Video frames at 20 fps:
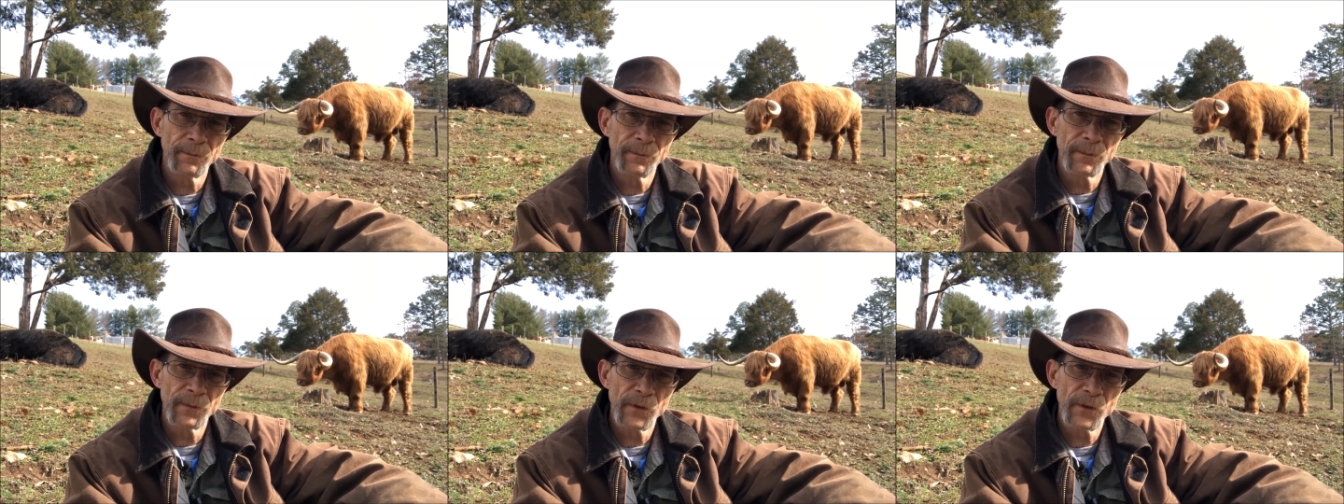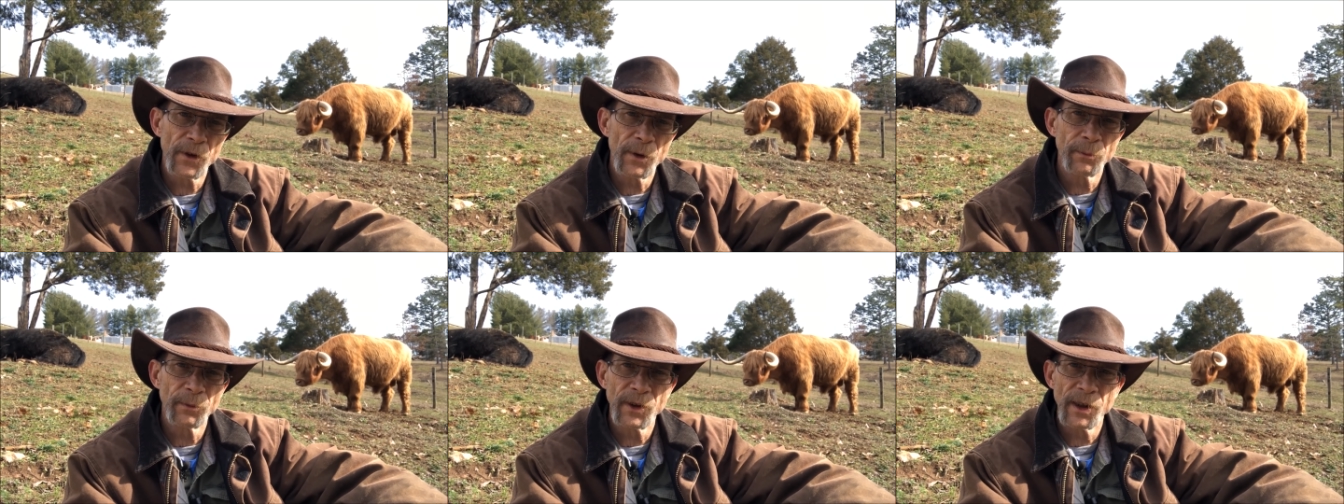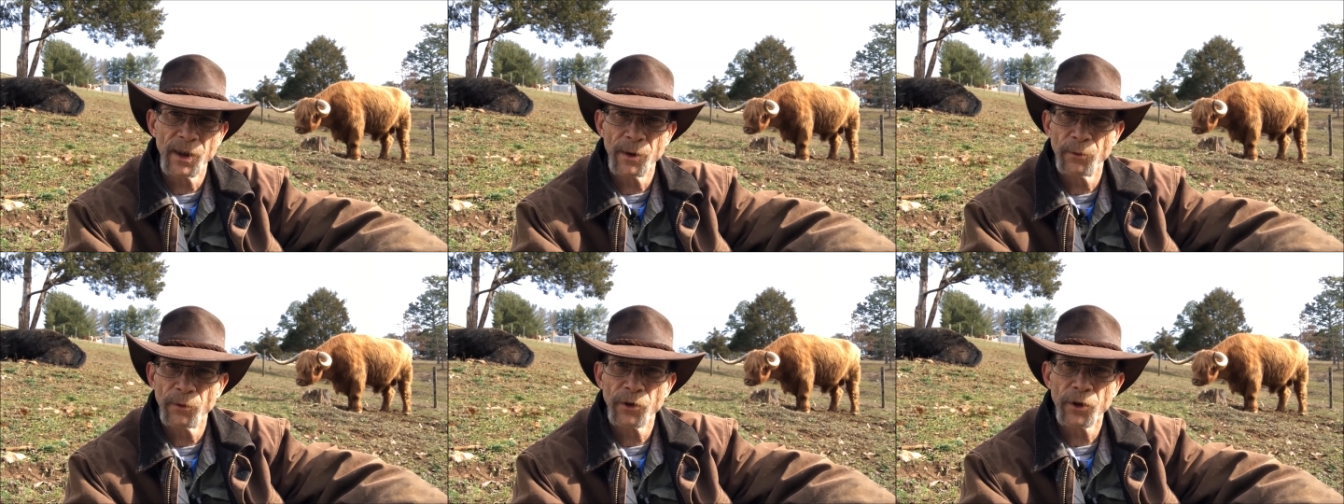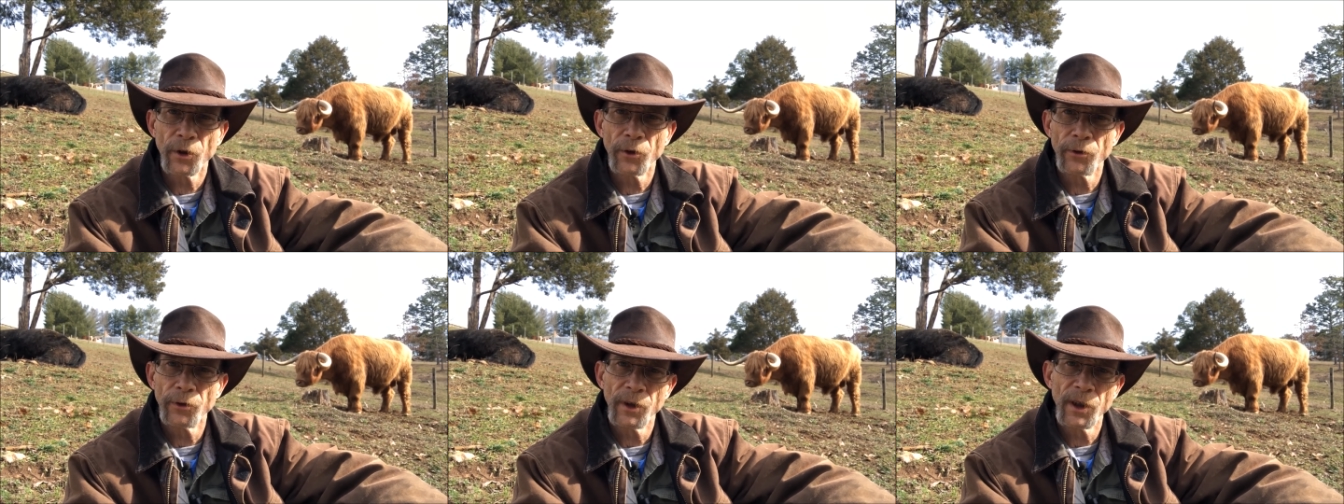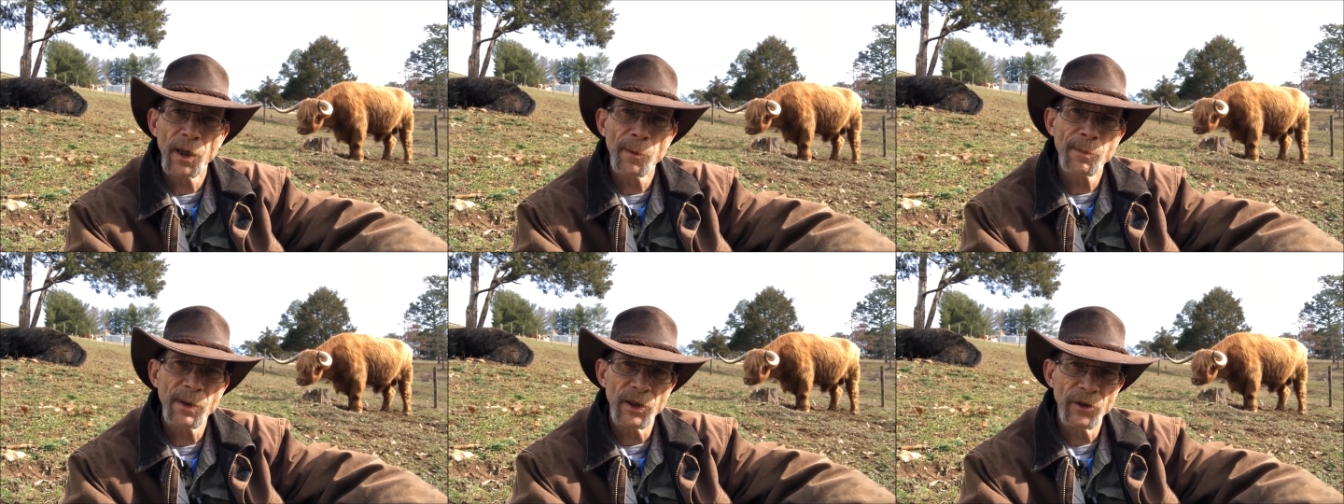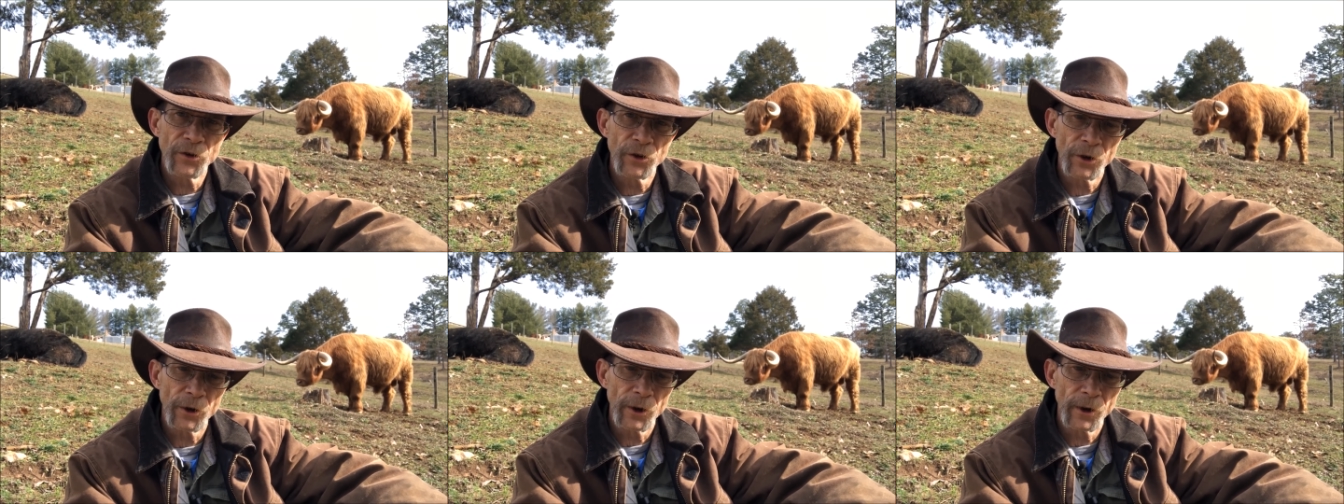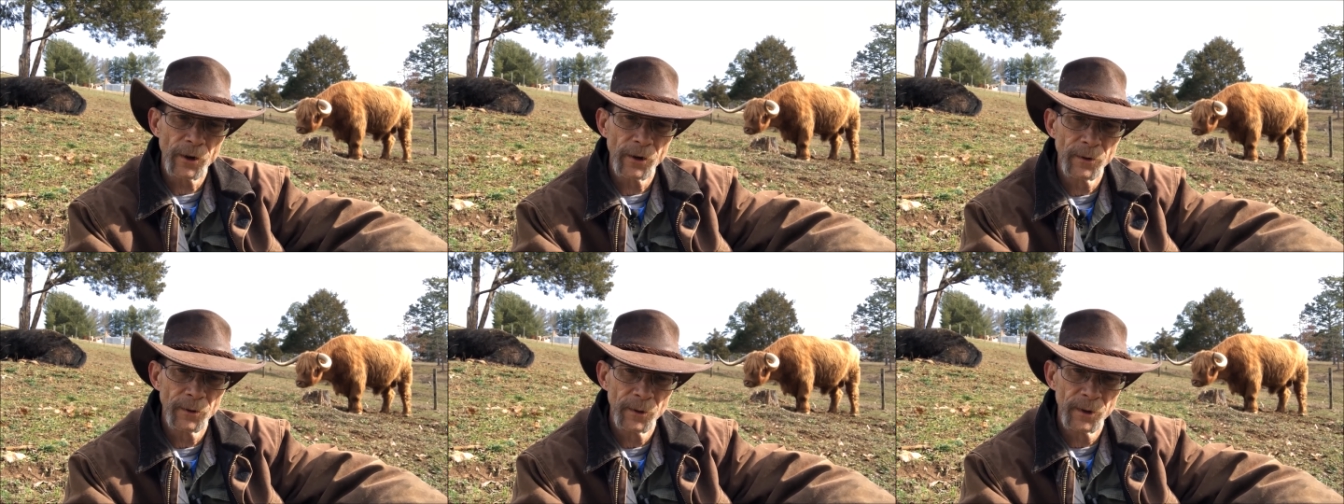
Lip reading: sometimes called lumpy jaw.